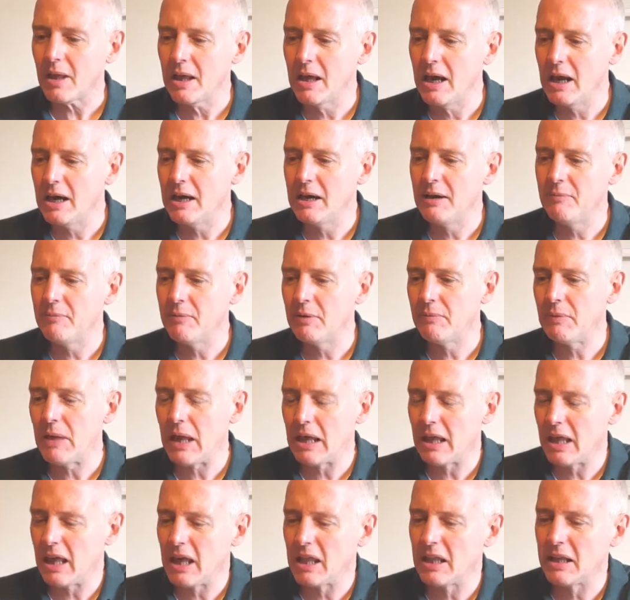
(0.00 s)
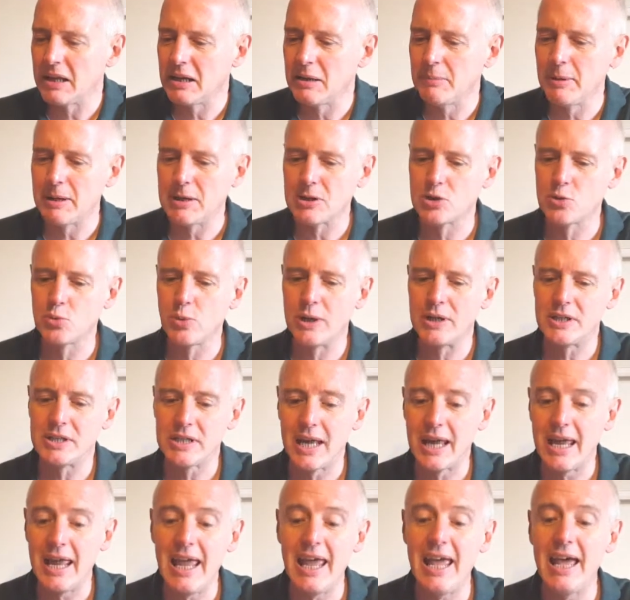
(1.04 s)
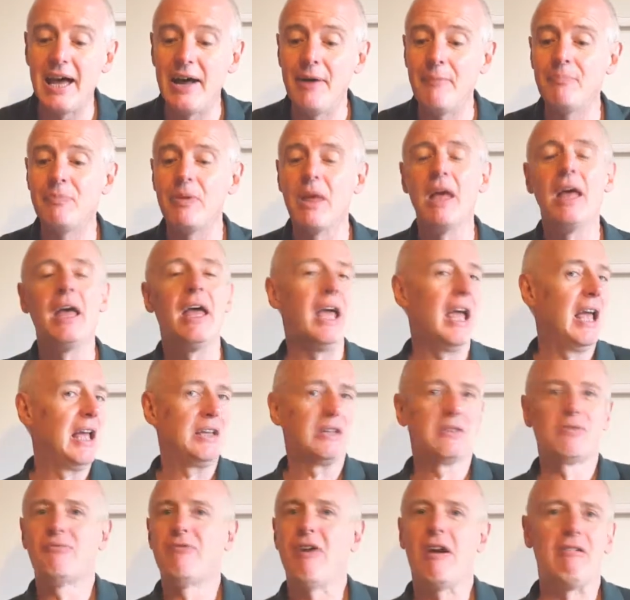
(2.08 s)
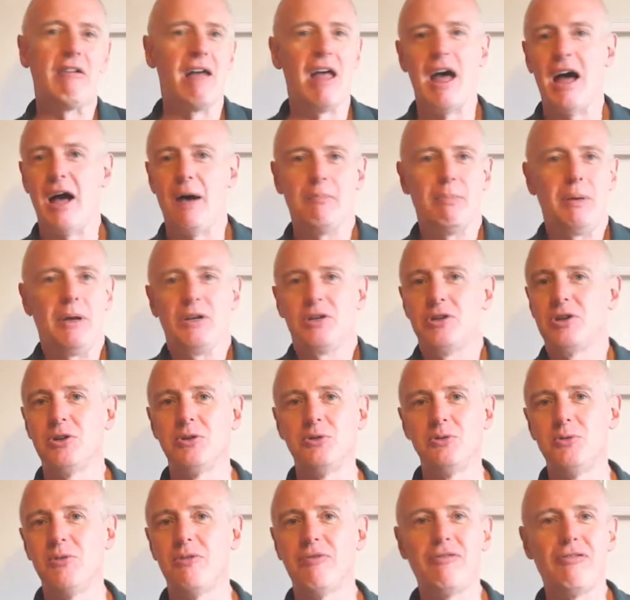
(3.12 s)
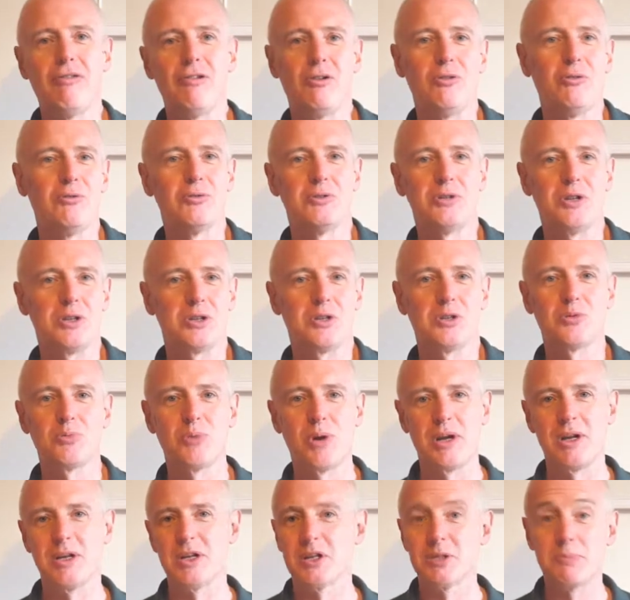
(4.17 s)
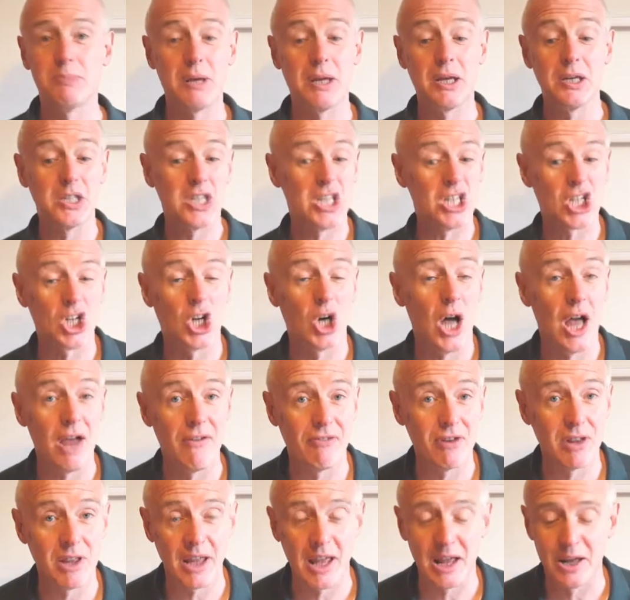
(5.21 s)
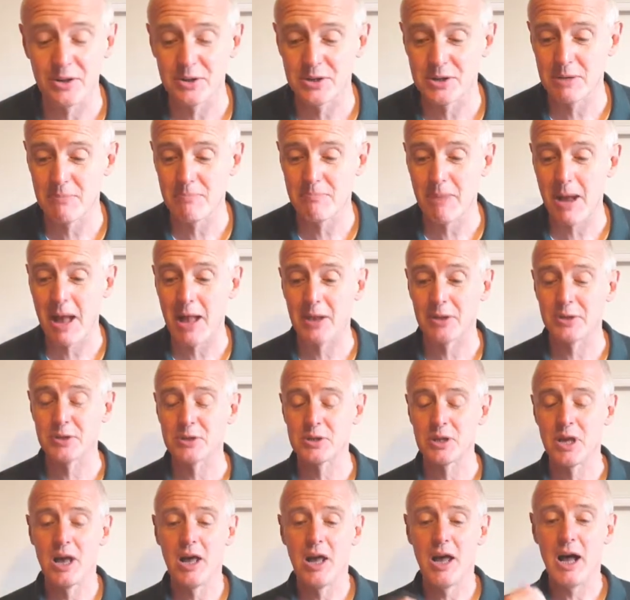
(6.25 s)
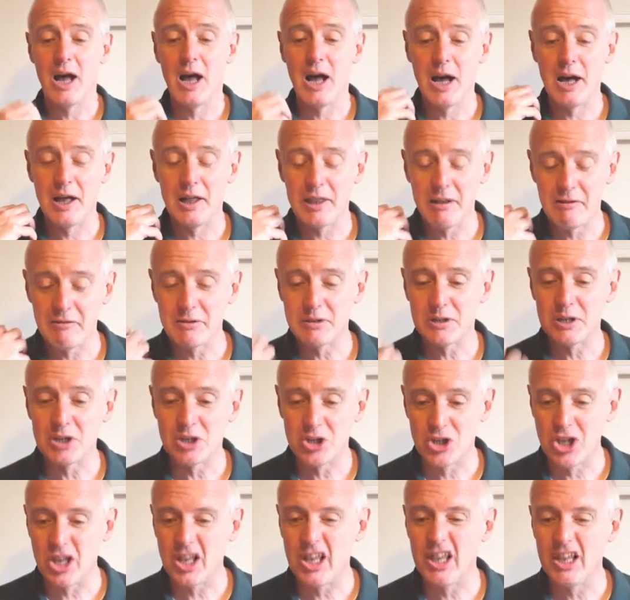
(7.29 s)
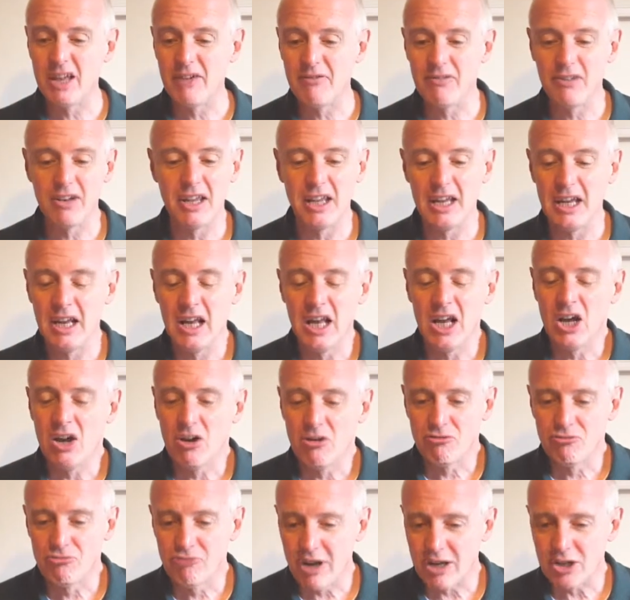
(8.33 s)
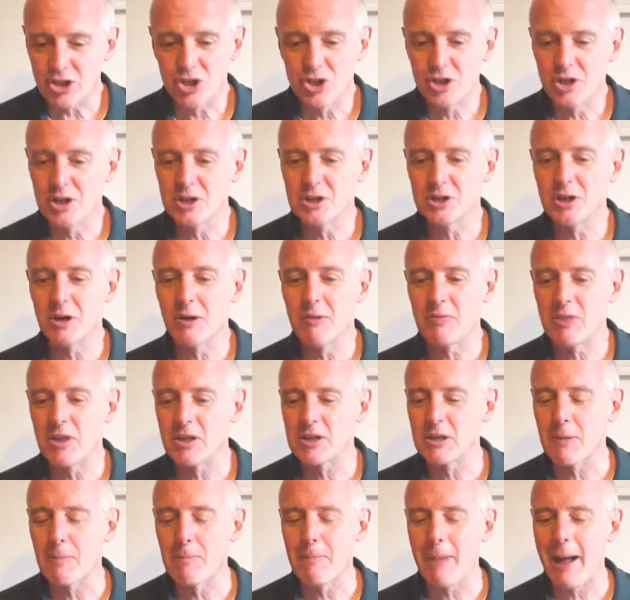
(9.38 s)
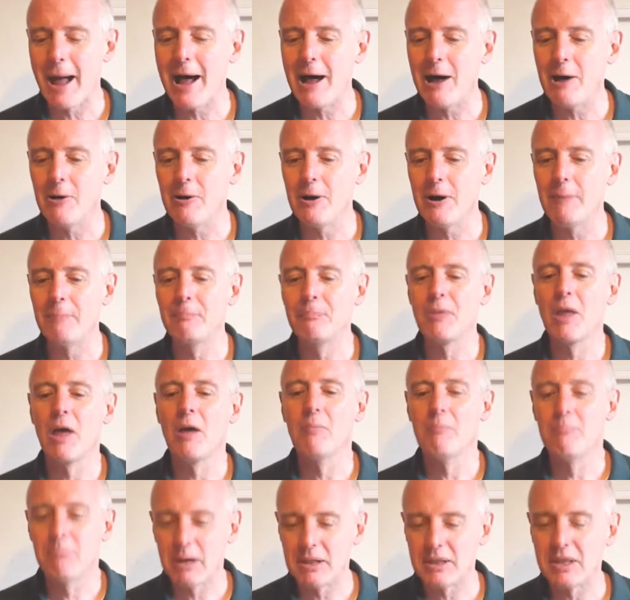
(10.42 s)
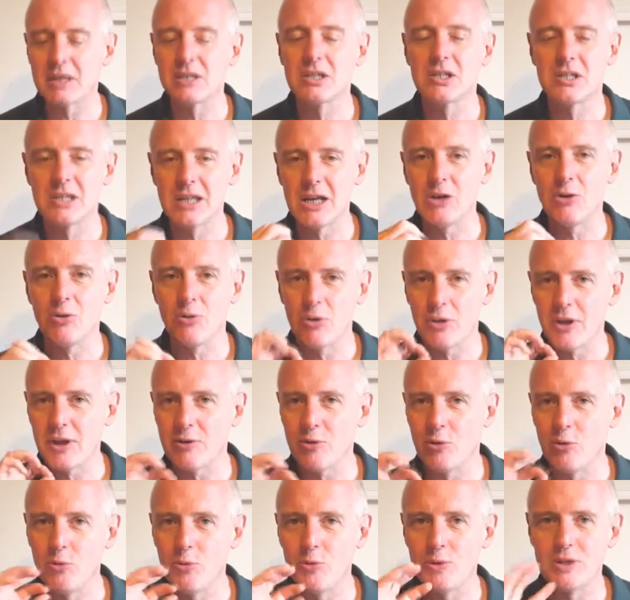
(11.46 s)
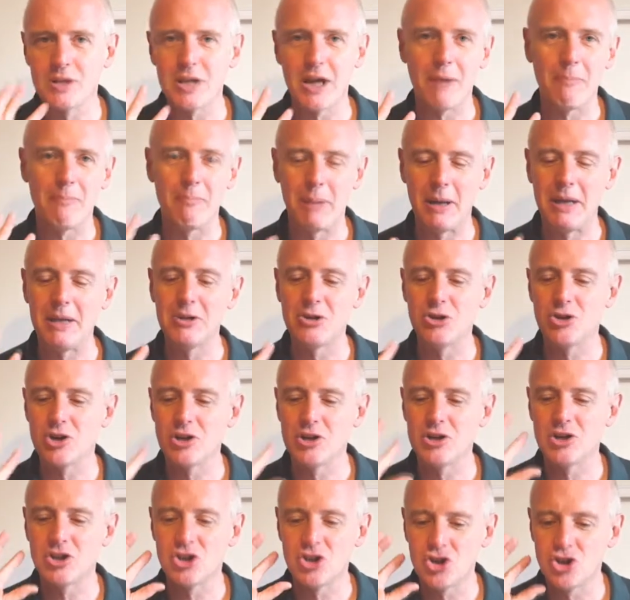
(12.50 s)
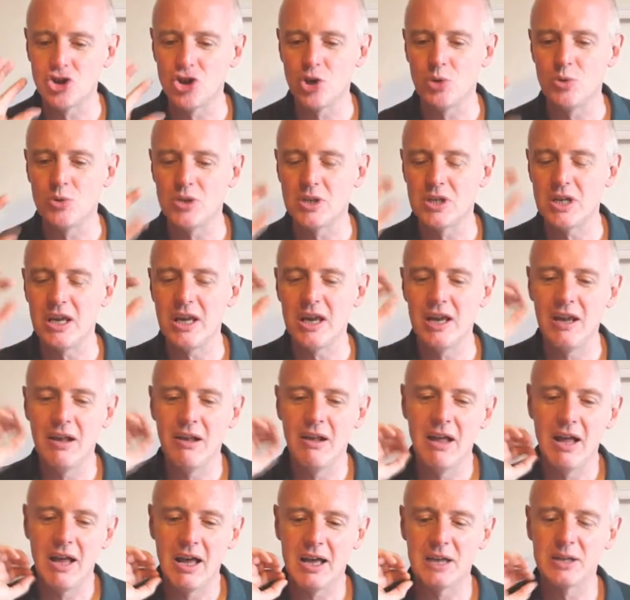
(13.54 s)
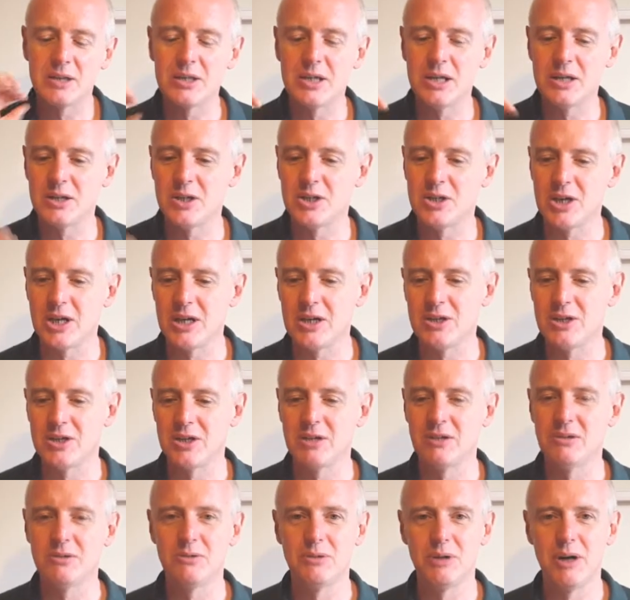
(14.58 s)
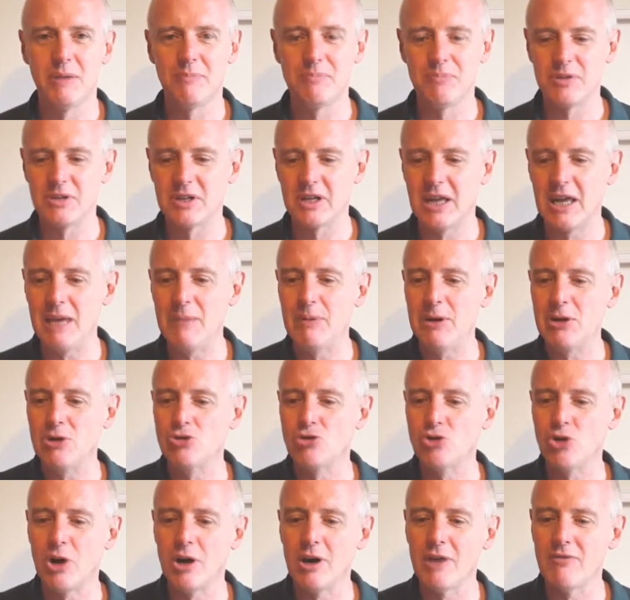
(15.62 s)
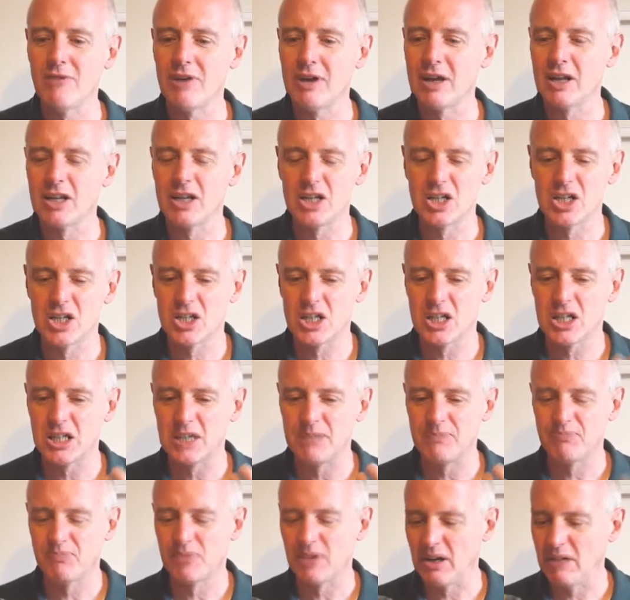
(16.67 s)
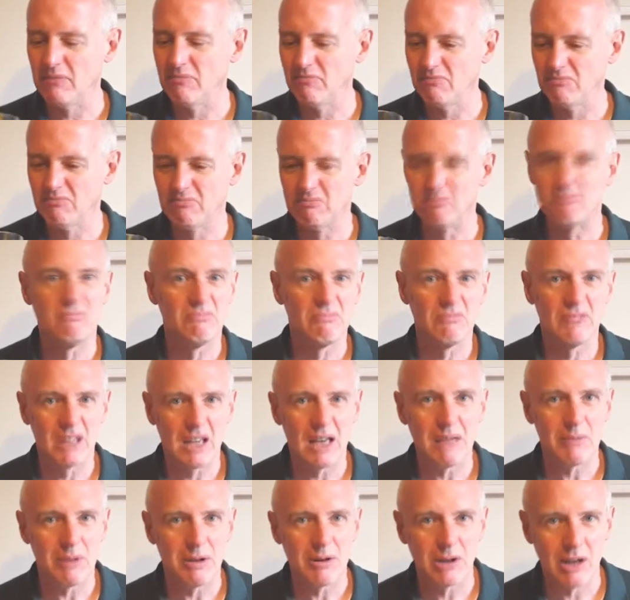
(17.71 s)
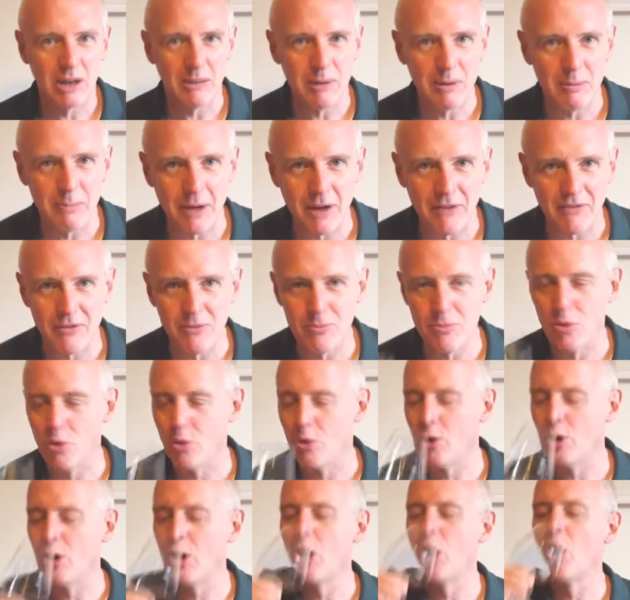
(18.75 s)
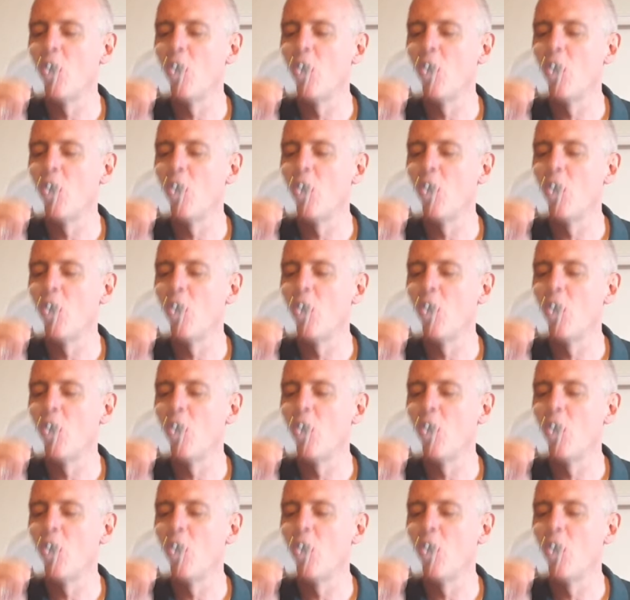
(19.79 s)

uh, a little bit sweeter. Here, it's very happy to flaunt its sweetness because it's got everything else in balance. Uh, there is this lovely richness, there's a power, but there's still that, always that pungent, juicy acidity to, uh, to keep it driving and uh, keep you coming back for more.